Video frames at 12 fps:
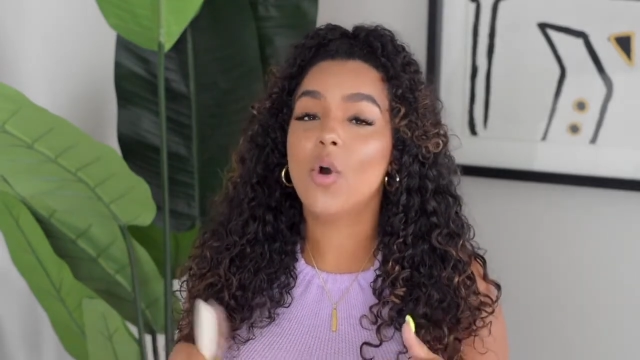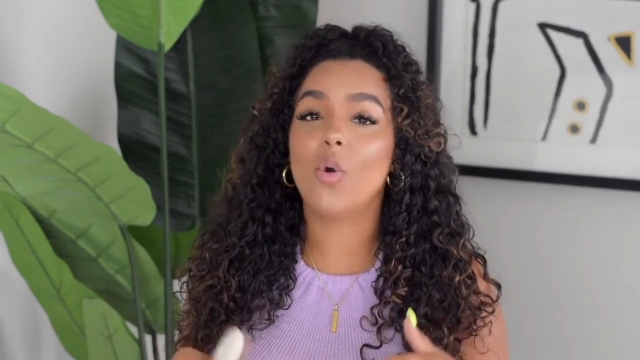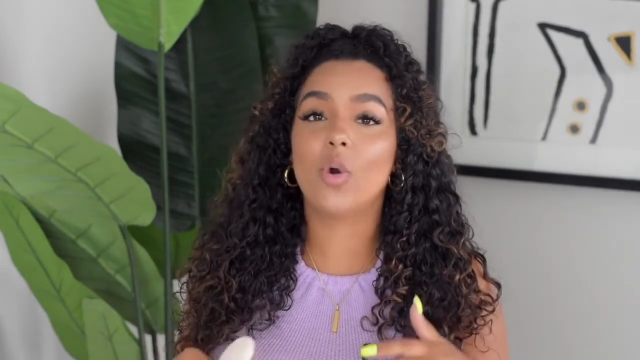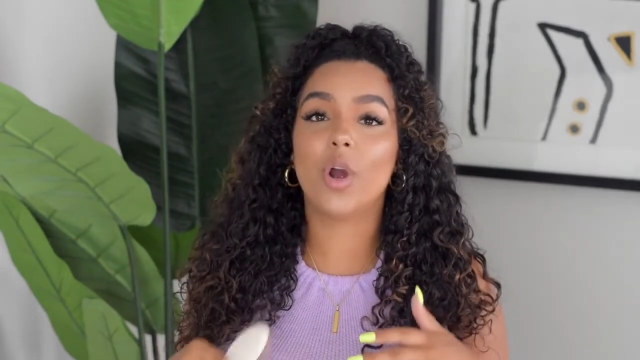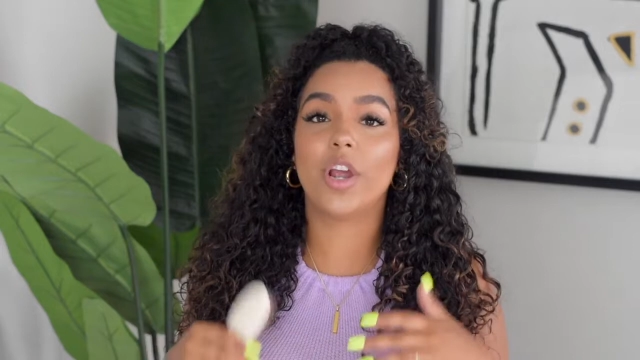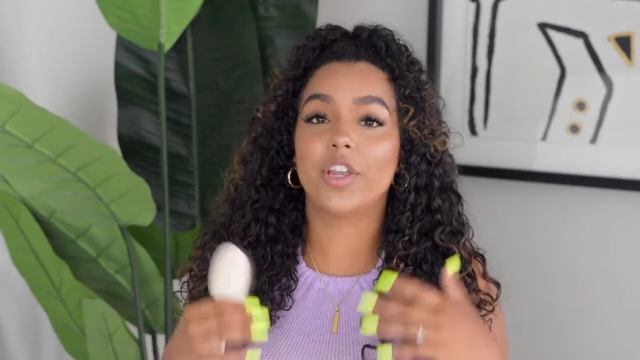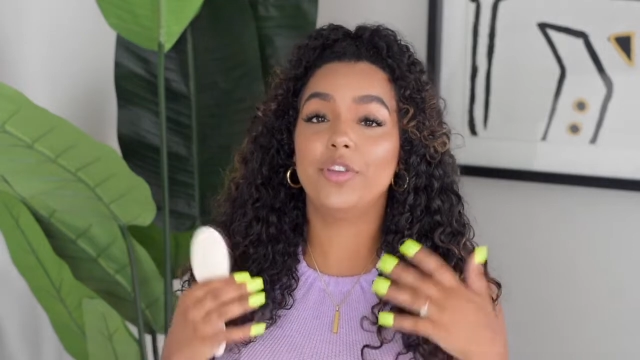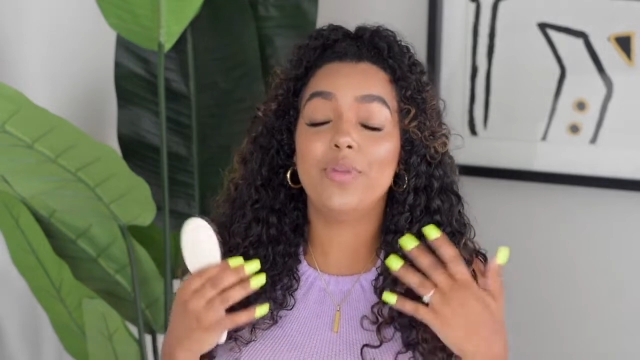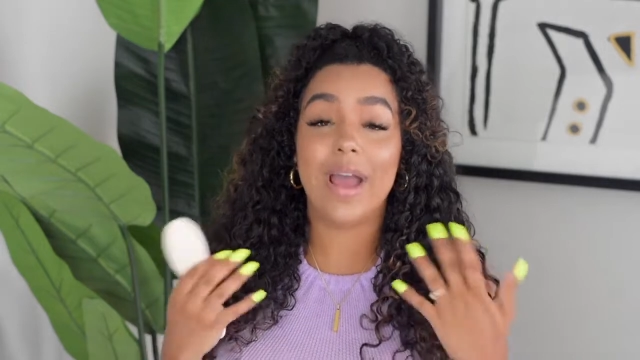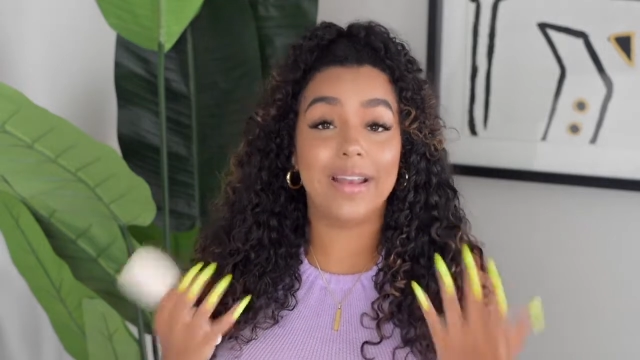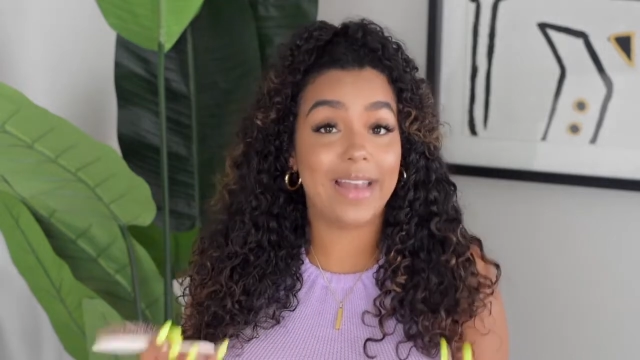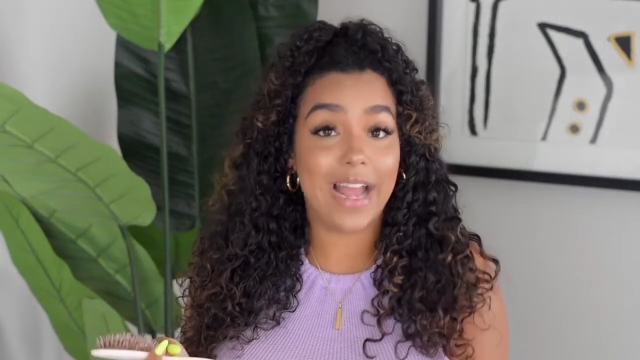or
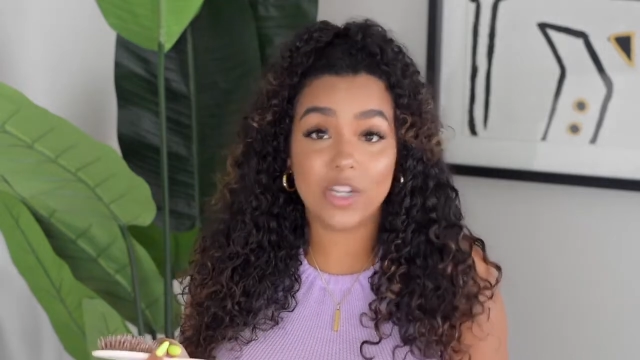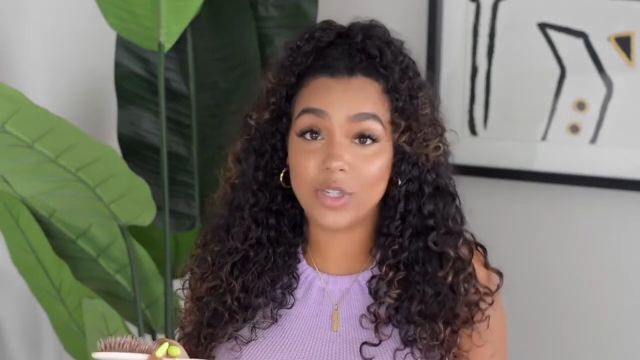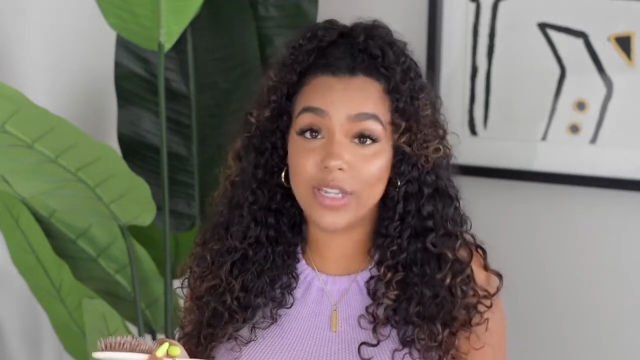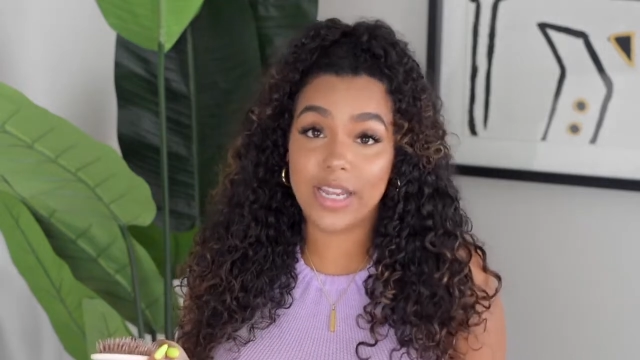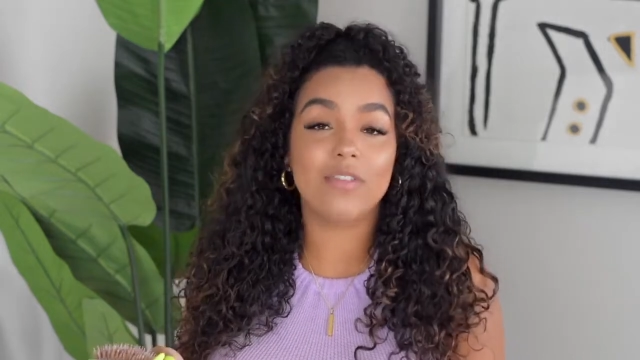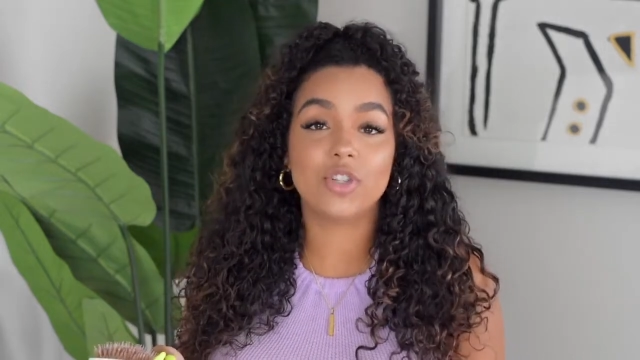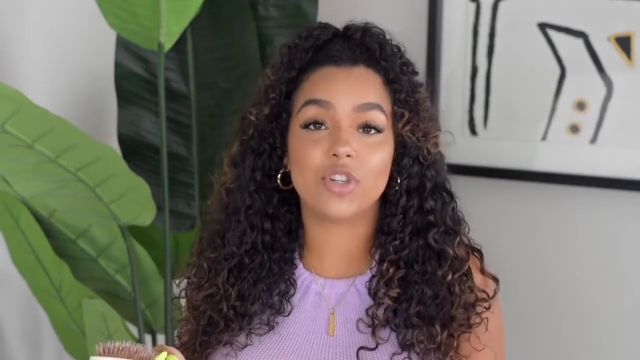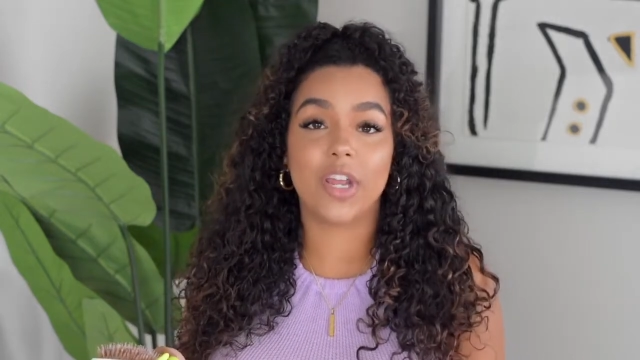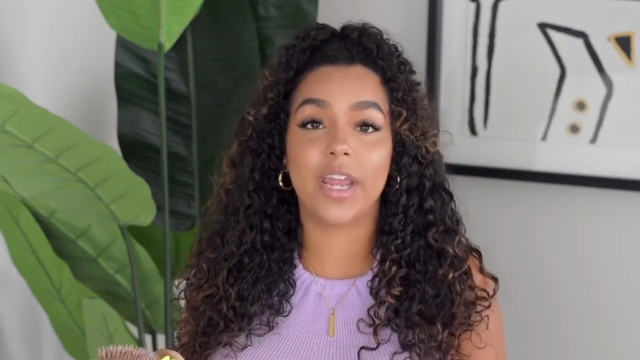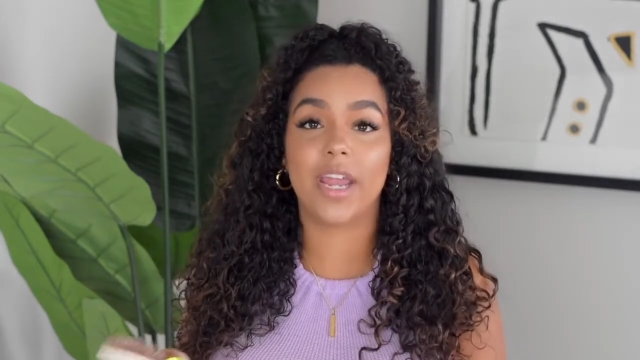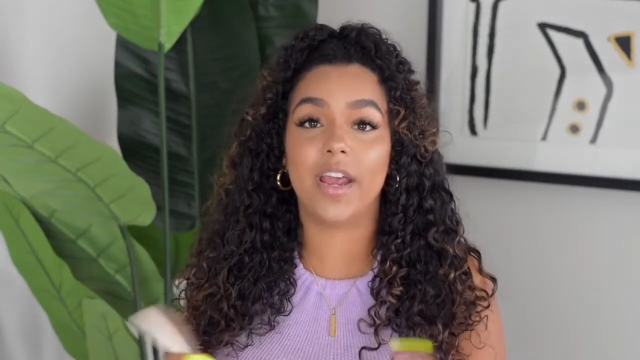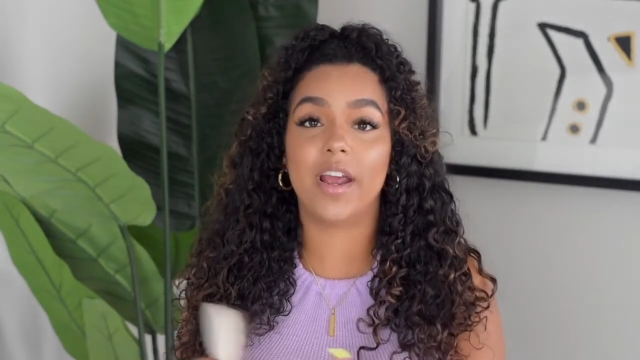you naturally have
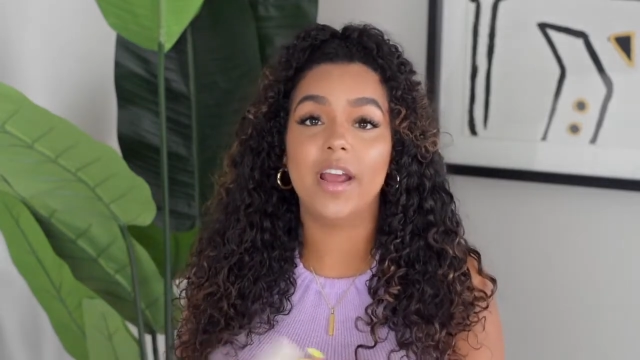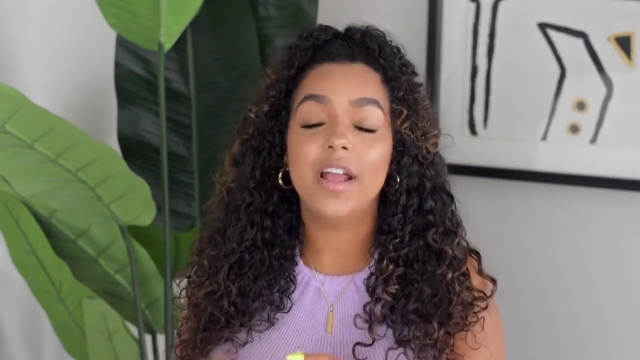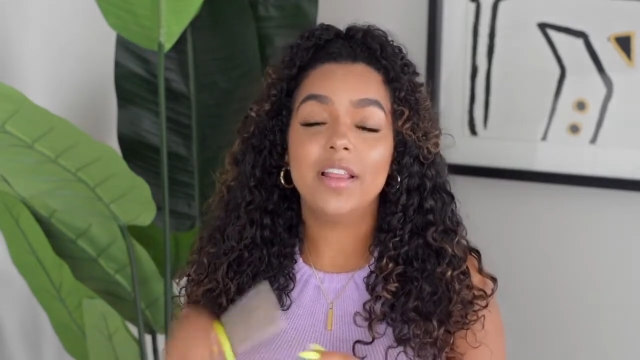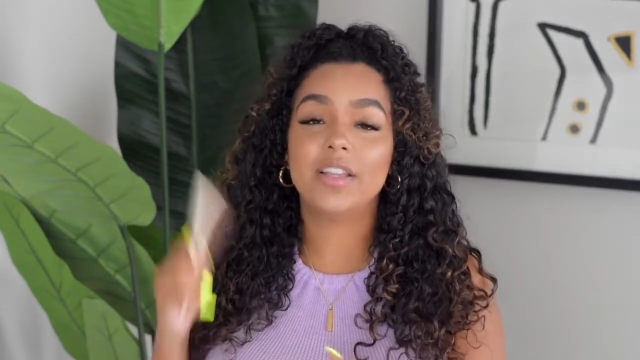straight hair.